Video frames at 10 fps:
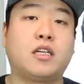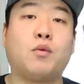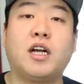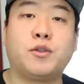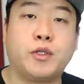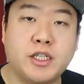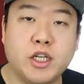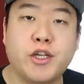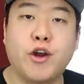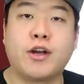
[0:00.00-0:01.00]
Dr. Washington said
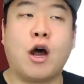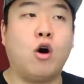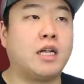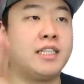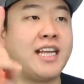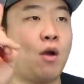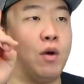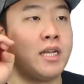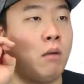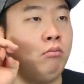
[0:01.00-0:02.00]
just cured cancer. Hold on a second,
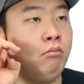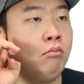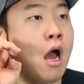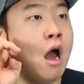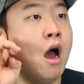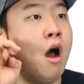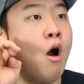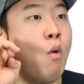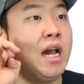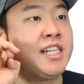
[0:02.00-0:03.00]
what's up?
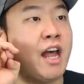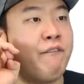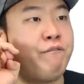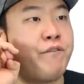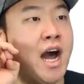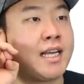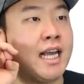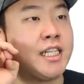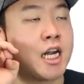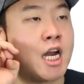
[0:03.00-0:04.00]
What the
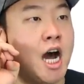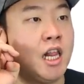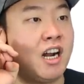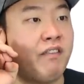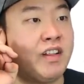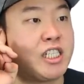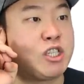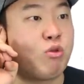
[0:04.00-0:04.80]
fuck is the color of this